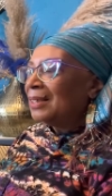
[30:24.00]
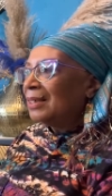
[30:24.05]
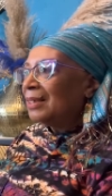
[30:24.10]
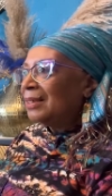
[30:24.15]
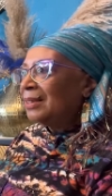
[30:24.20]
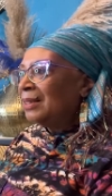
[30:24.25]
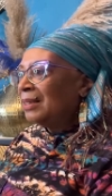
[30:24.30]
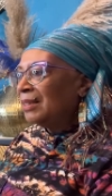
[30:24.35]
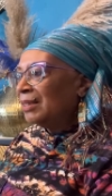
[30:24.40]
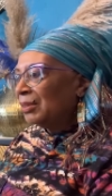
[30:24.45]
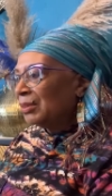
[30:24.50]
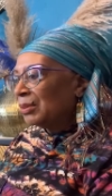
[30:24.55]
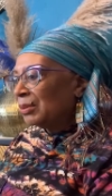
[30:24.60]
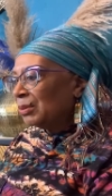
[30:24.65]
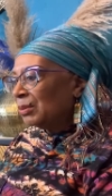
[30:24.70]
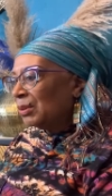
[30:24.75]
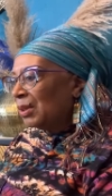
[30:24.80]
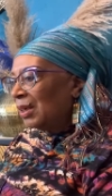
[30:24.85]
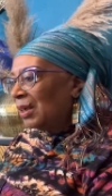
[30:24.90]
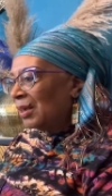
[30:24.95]
you
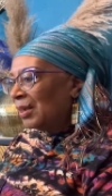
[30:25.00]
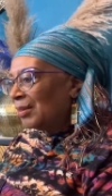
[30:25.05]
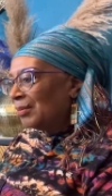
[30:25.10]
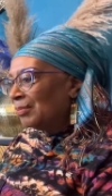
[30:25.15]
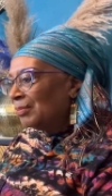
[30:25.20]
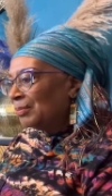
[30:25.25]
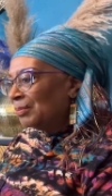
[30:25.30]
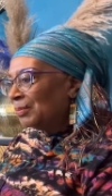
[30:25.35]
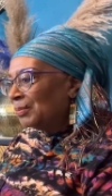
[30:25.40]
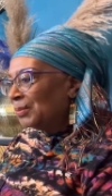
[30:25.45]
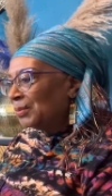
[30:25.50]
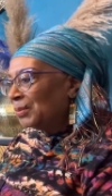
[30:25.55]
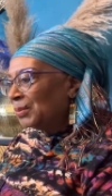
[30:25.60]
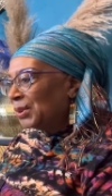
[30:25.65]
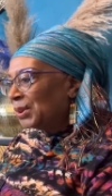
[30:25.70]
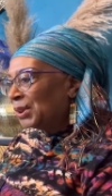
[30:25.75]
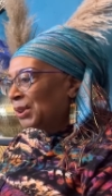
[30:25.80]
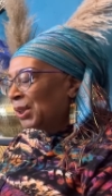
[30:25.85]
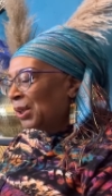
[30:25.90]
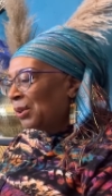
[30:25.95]
know? Um,
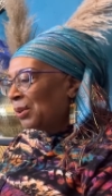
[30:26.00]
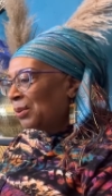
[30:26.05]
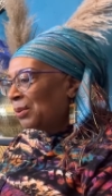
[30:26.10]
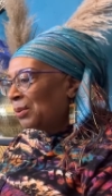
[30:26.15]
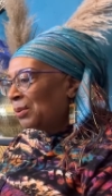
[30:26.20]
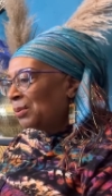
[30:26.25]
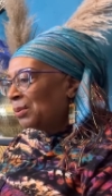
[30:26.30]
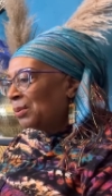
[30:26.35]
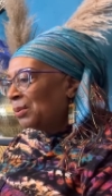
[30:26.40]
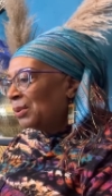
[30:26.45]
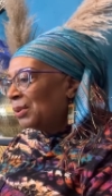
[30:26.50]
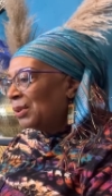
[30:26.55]
so